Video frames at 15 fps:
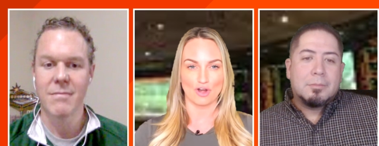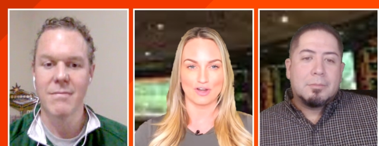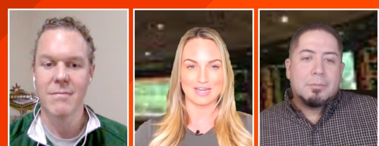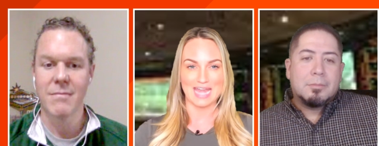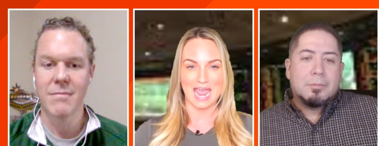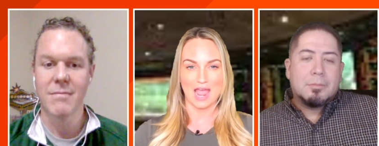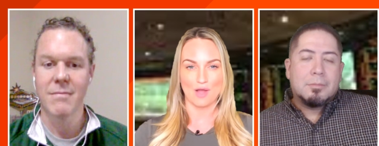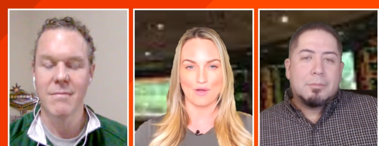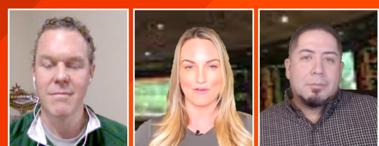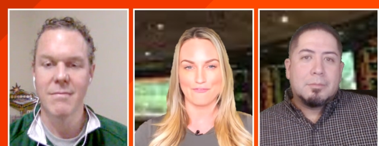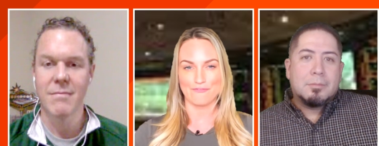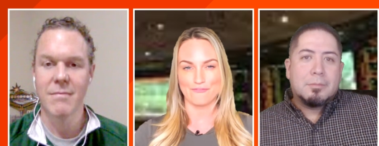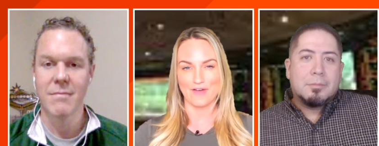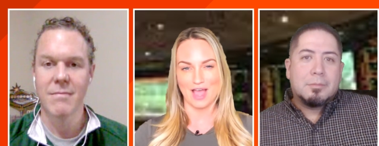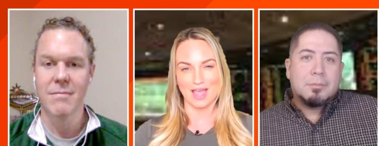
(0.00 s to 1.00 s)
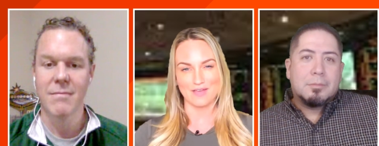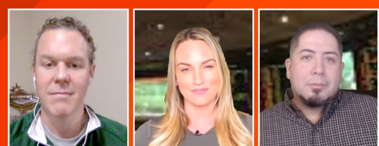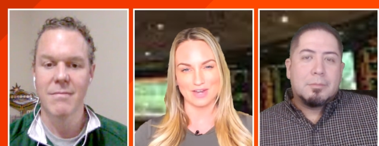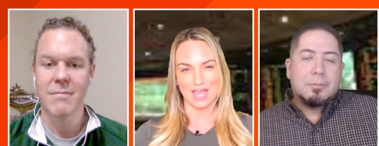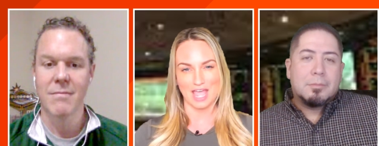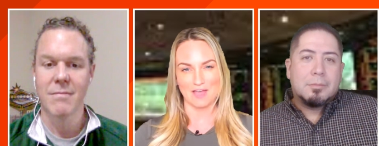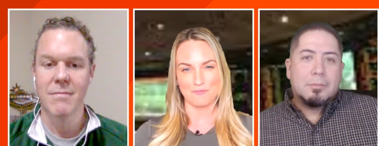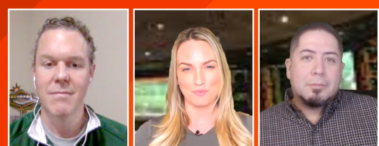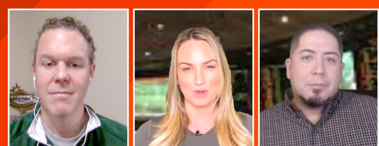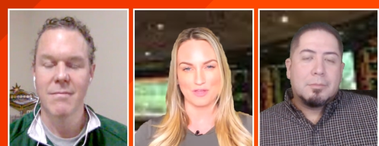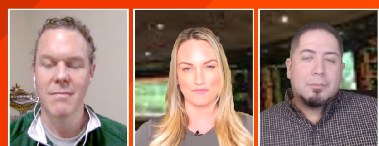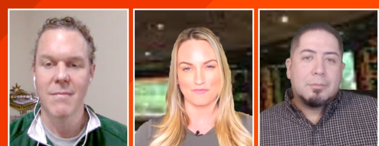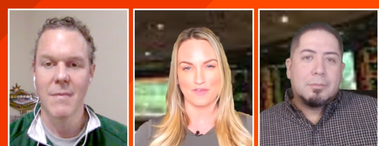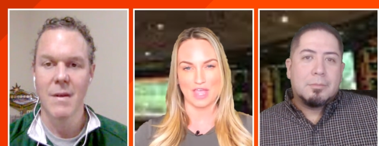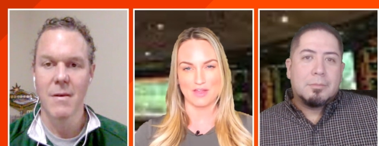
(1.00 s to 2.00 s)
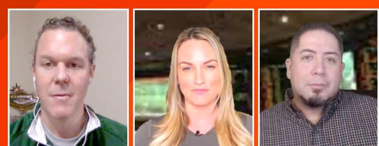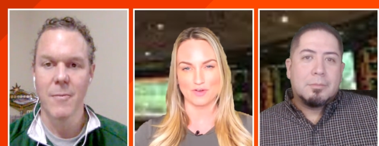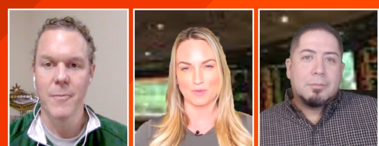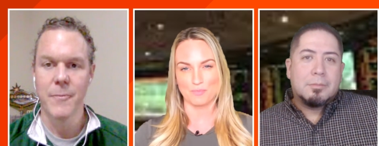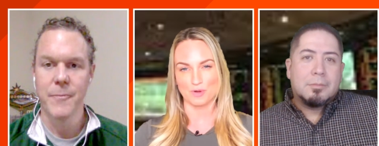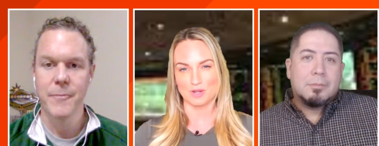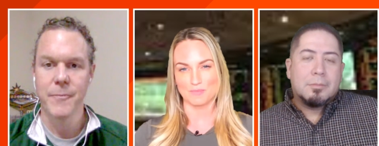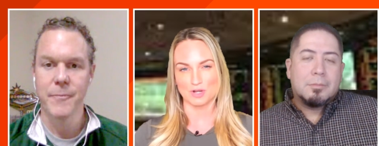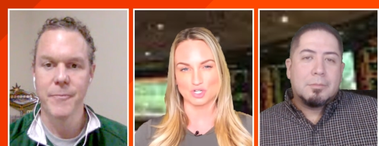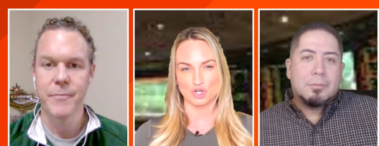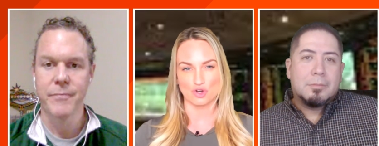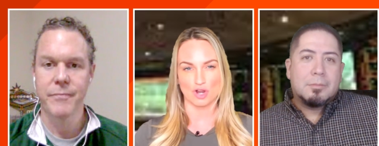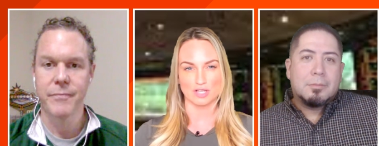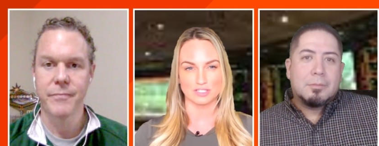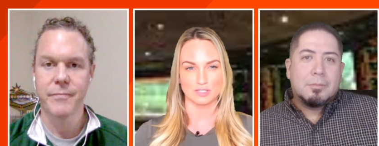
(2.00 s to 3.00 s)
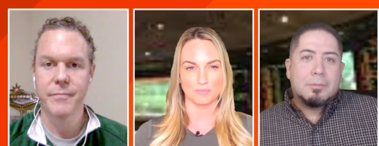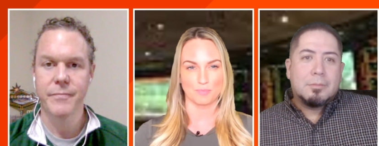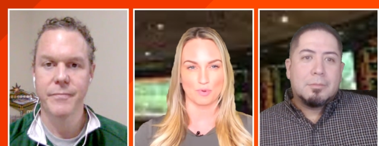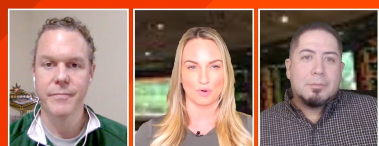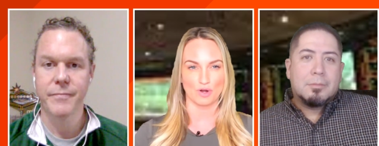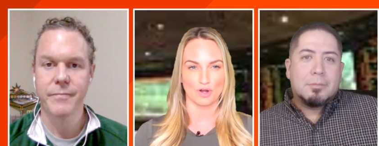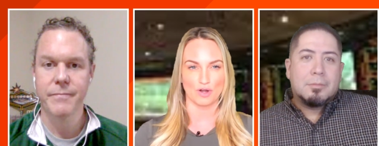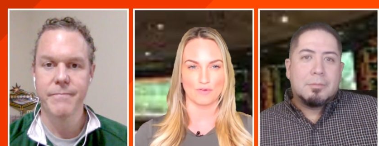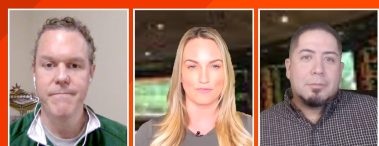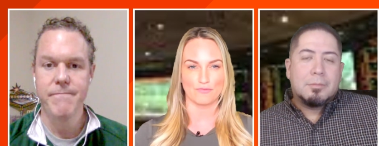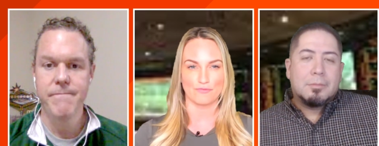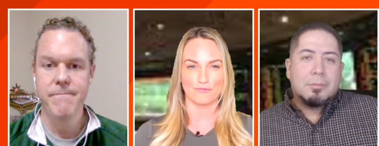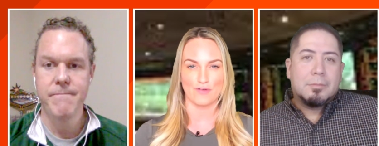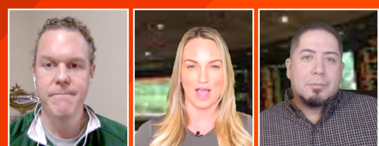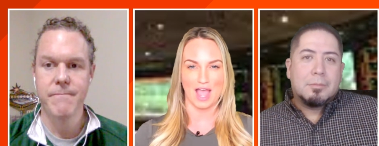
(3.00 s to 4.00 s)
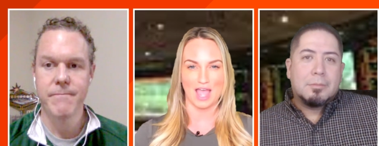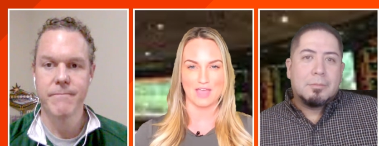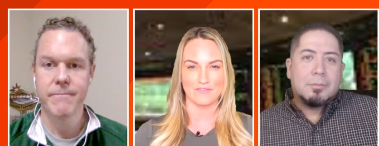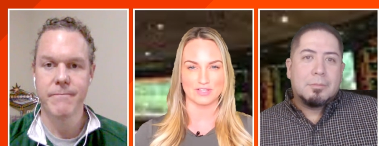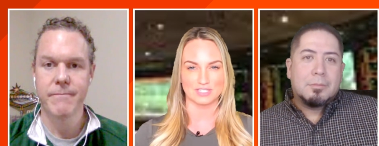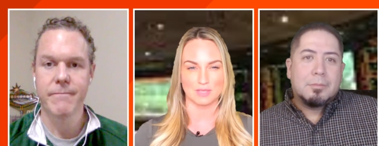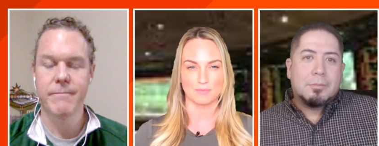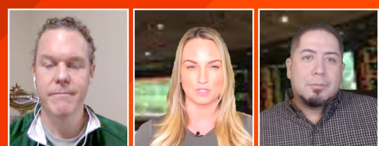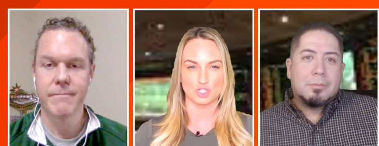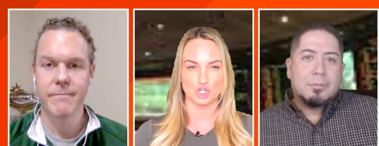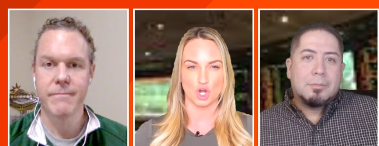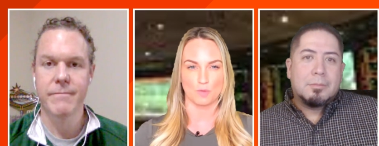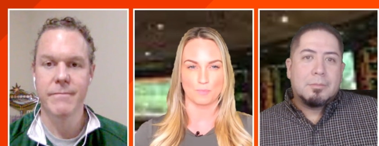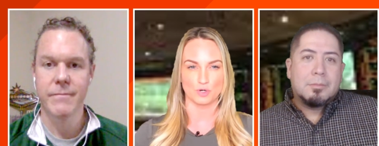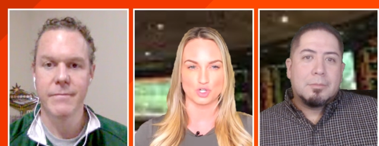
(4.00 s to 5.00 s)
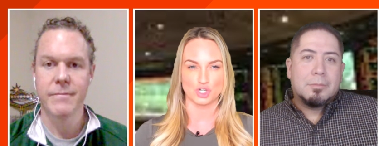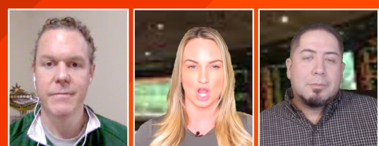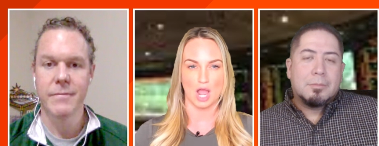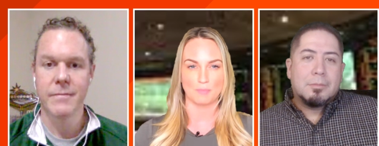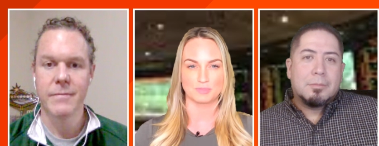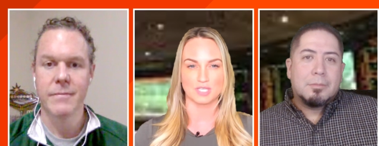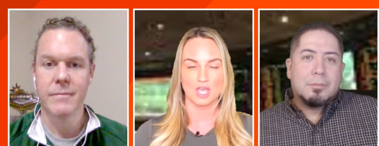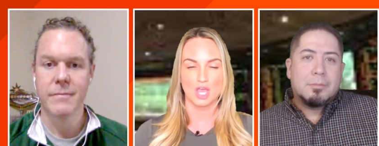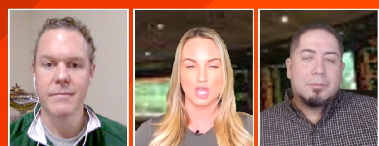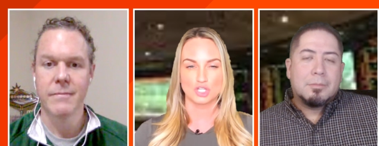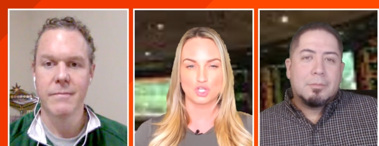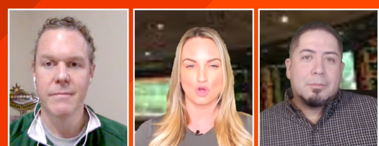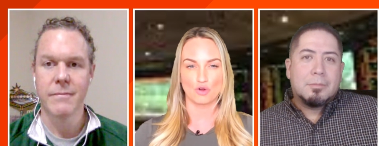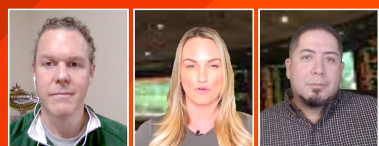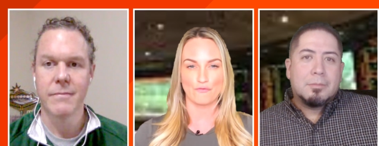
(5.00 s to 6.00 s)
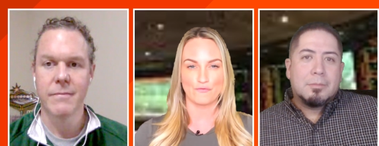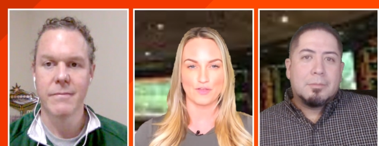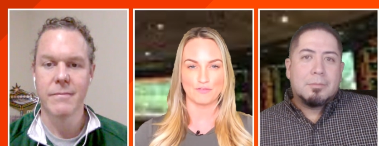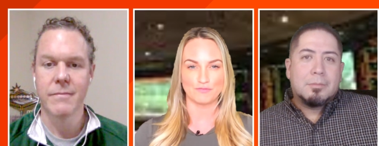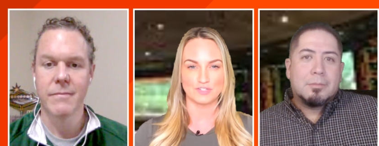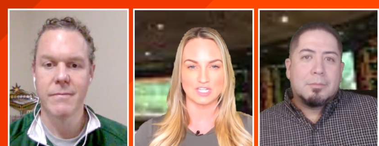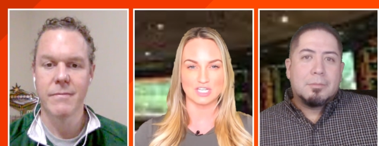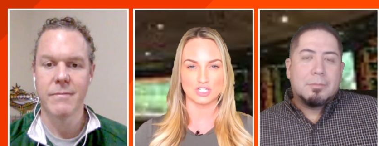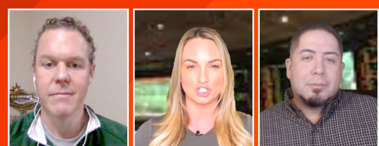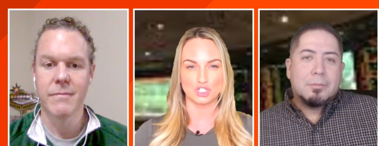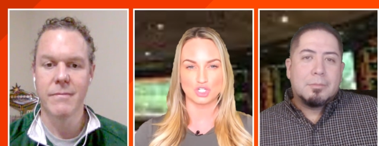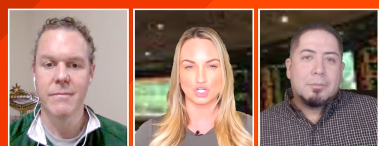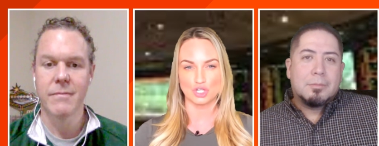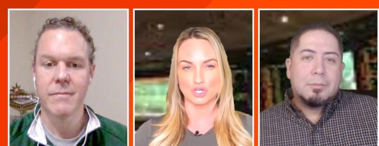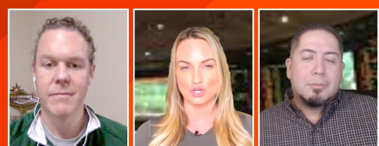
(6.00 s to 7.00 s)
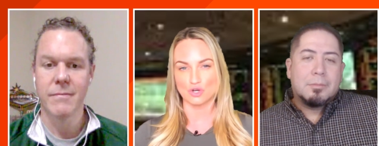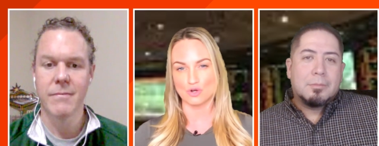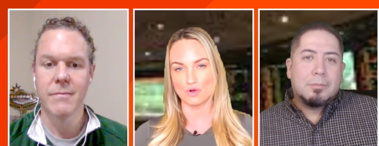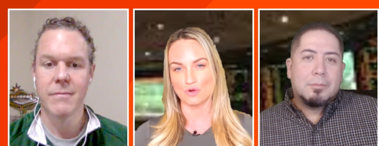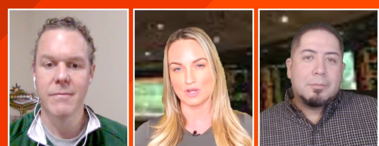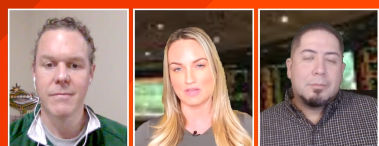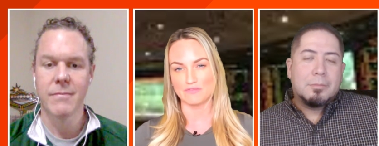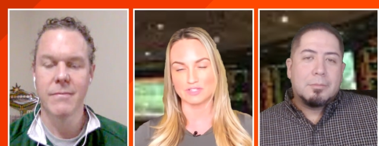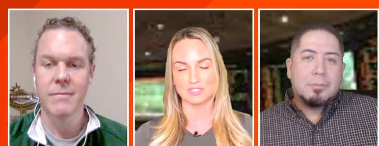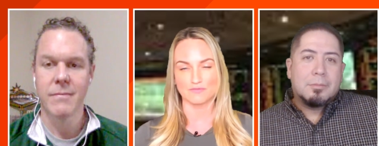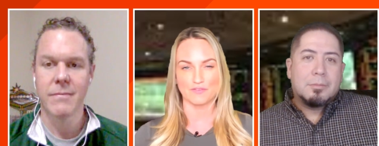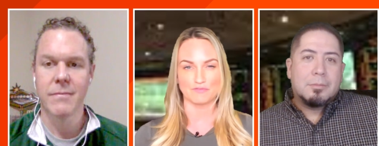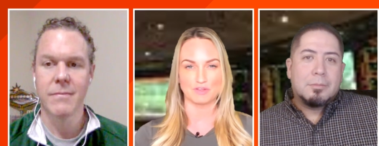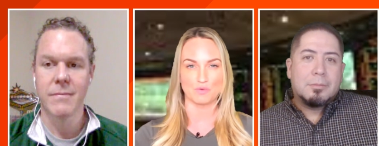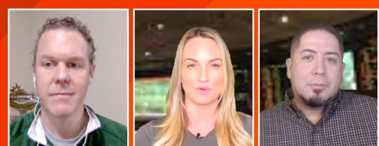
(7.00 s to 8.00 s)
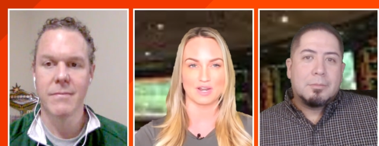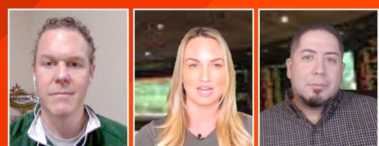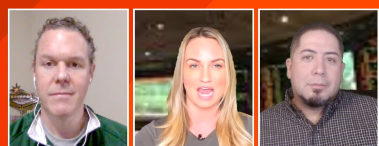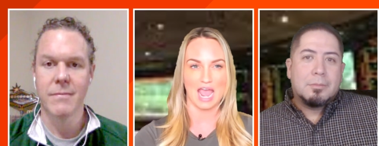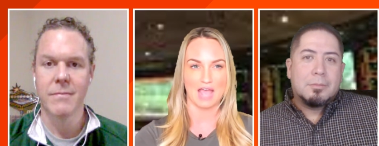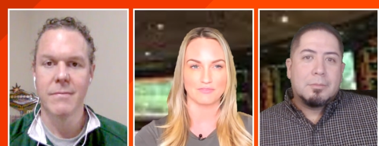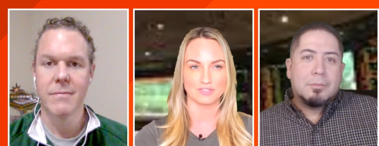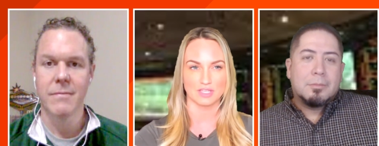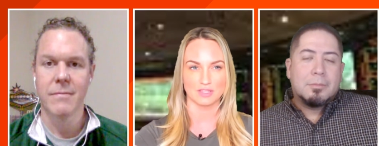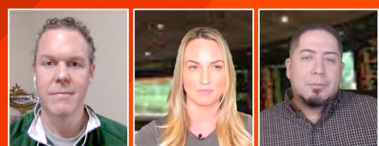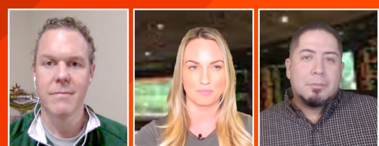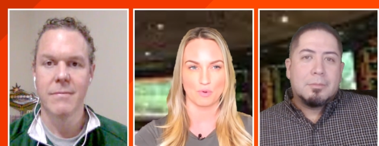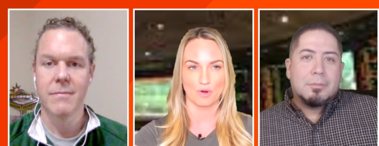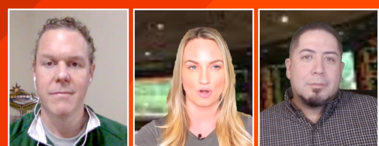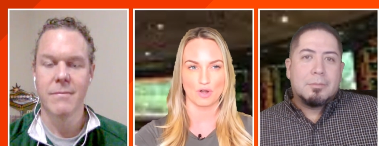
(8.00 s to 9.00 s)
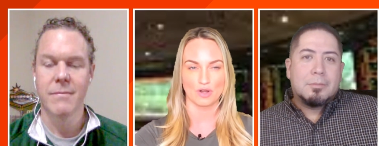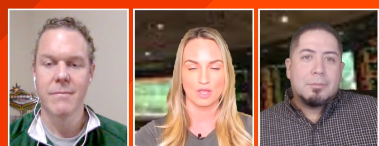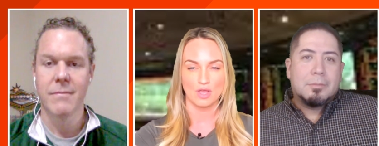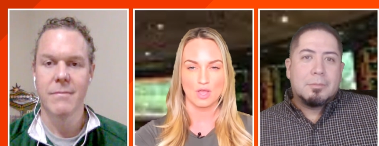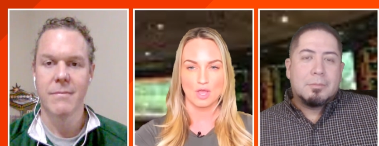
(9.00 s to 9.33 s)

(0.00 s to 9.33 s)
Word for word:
Speaker 1: are now a five and a half point favorite pretty much across the board, five at some of the sharper shops total 52, even some 51 and a halfs on the board.